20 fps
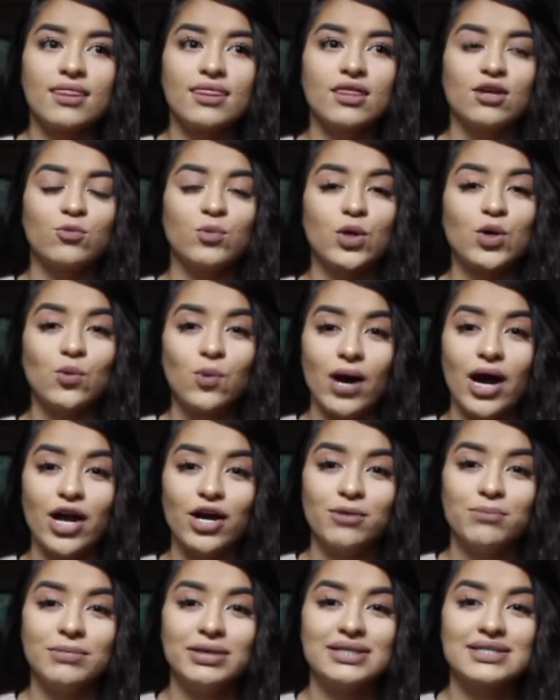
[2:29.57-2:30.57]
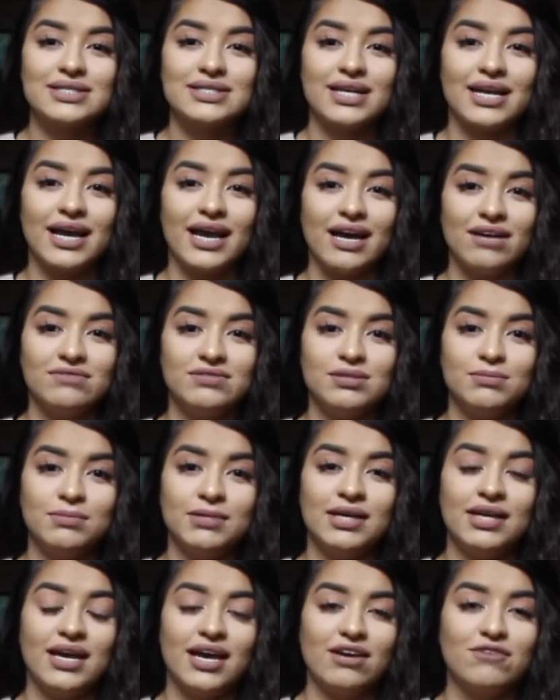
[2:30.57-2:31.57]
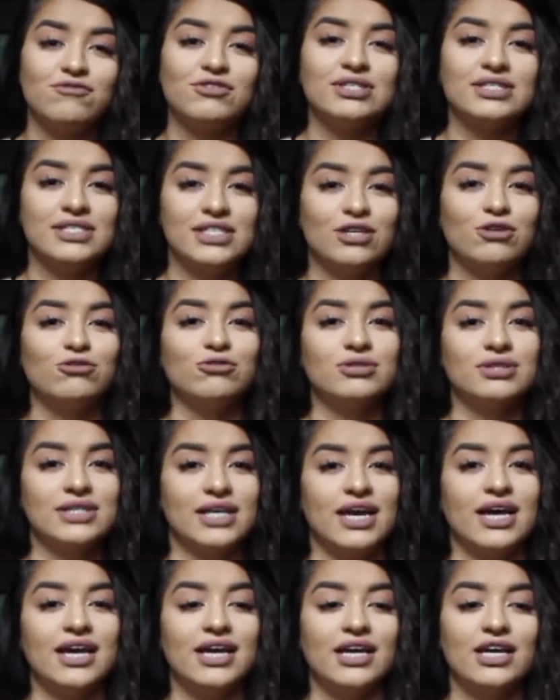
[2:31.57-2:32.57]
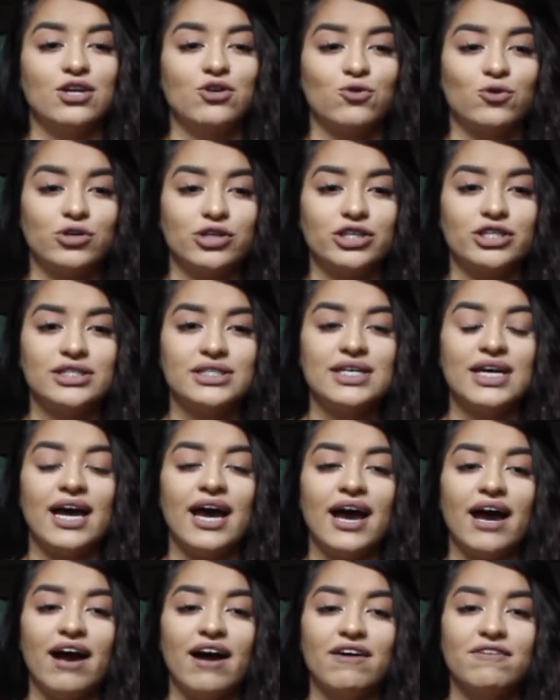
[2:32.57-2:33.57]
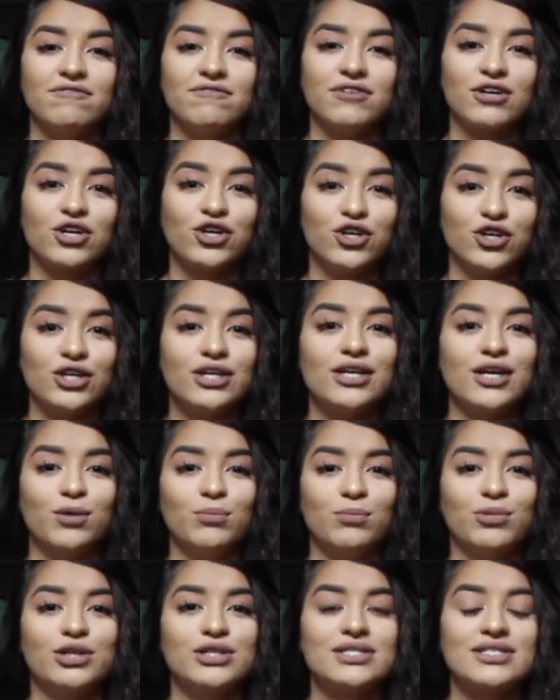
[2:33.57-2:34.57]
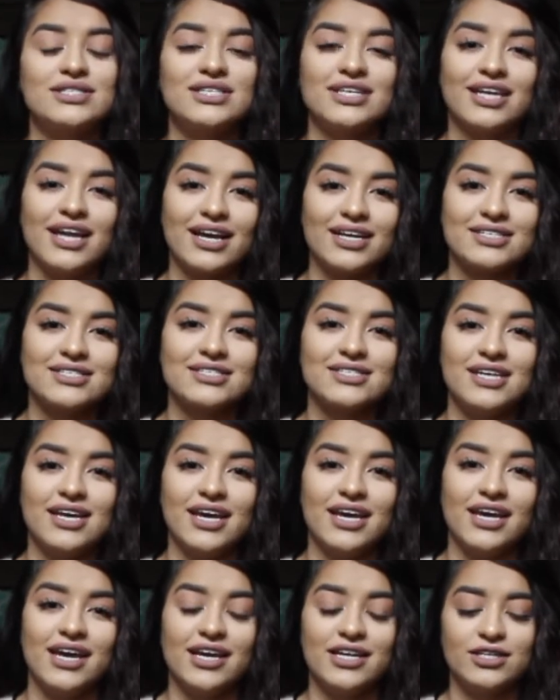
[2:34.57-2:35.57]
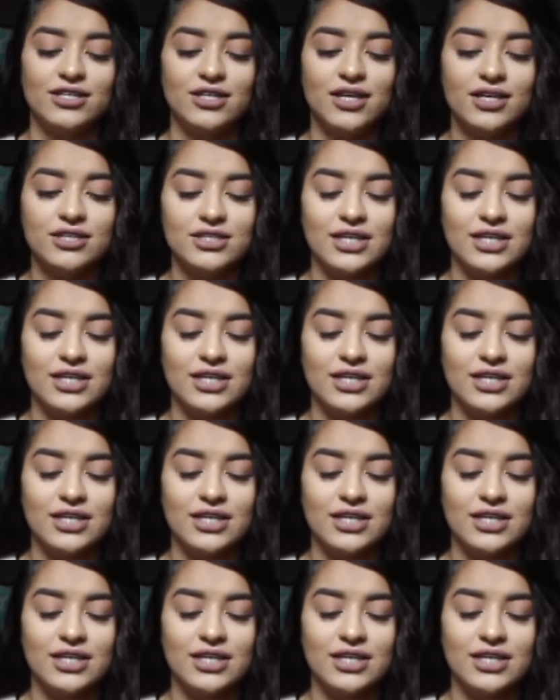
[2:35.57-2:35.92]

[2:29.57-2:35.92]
the requirements that I have to meet every single day in order to have good numbers the next day and